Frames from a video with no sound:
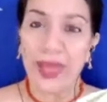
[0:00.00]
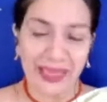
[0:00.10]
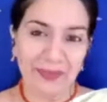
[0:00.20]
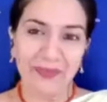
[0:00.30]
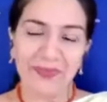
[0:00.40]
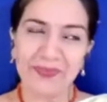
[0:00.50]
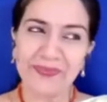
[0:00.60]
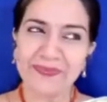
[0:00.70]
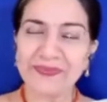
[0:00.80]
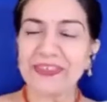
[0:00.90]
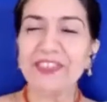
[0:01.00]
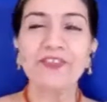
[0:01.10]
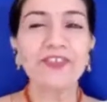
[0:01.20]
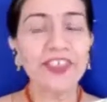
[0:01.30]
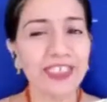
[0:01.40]
Well, the
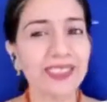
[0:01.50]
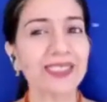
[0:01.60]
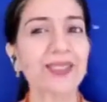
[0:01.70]
first